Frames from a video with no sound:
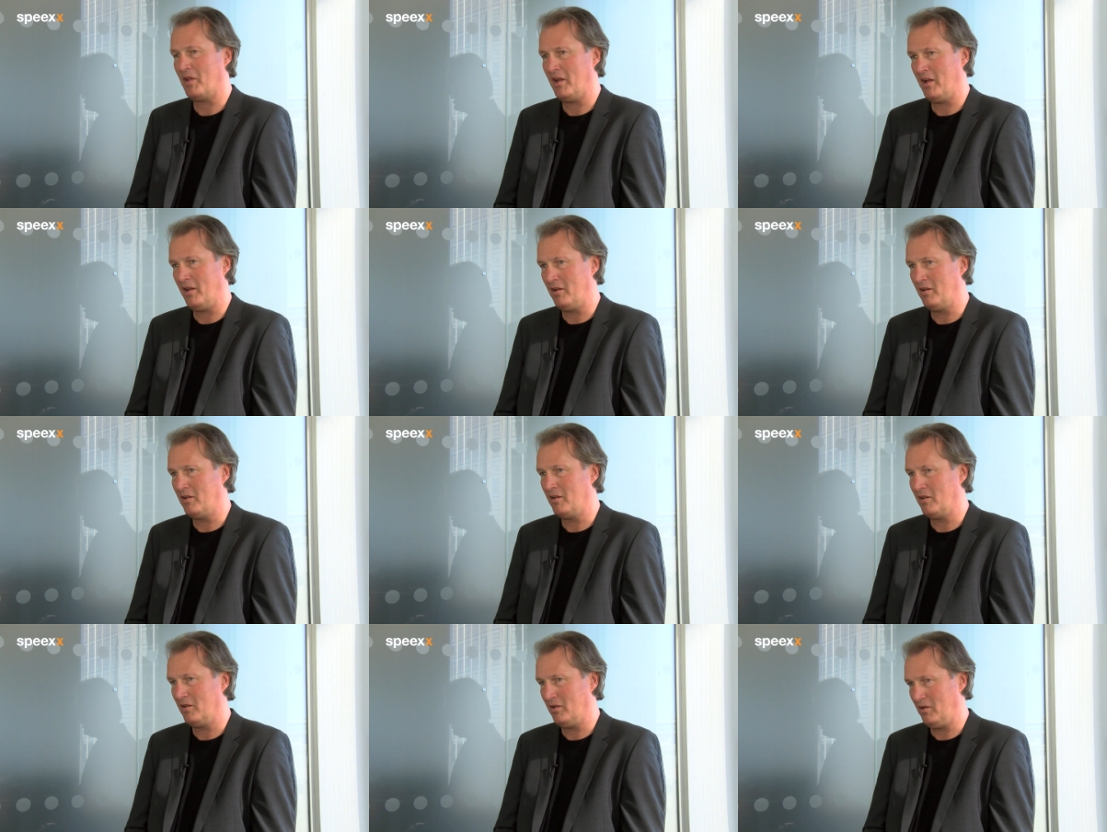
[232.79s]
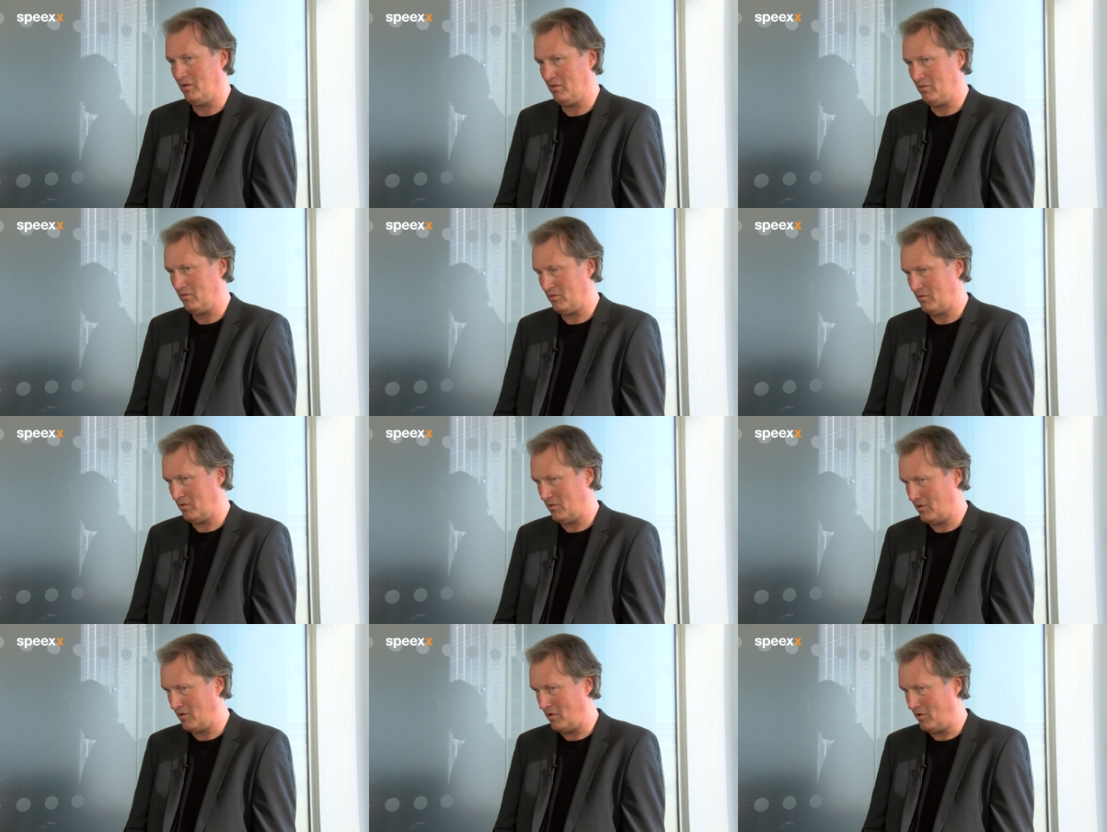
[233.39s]
And
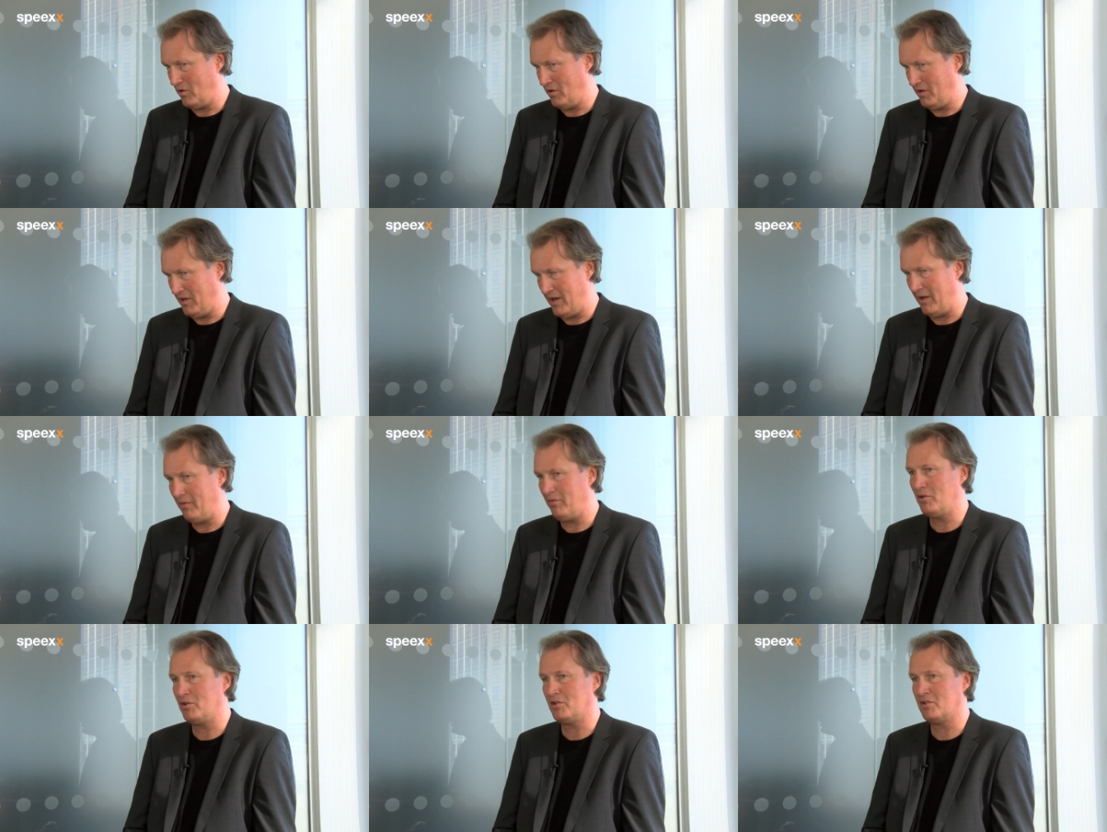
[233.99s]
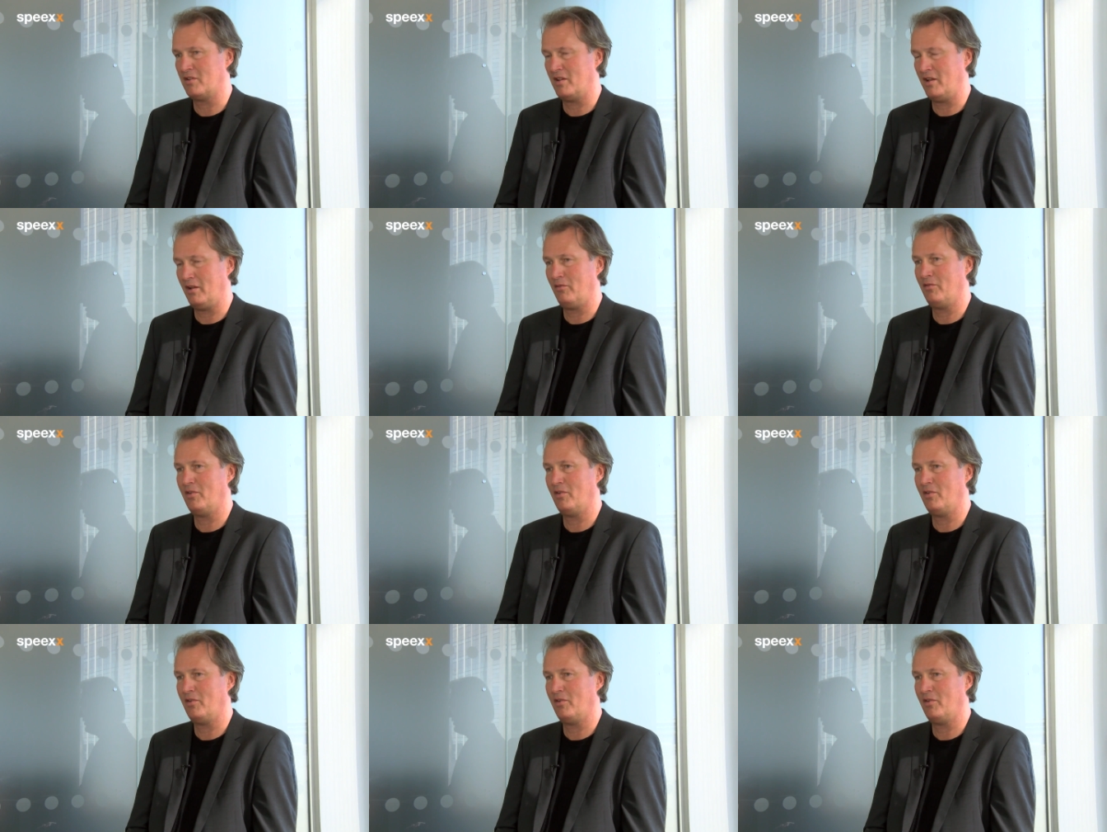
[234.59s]
on average, they